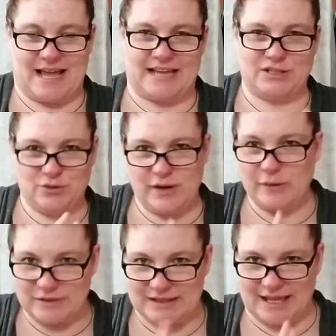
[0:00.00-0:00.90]
I knew I
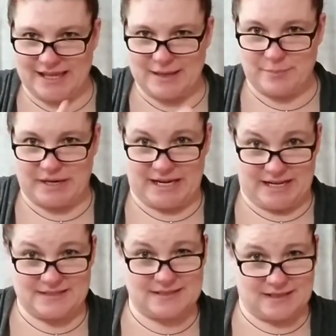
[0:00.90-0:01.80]
would like it, but it
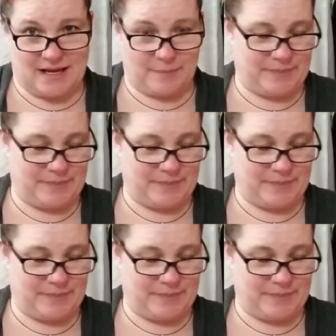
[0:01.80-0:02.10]
is a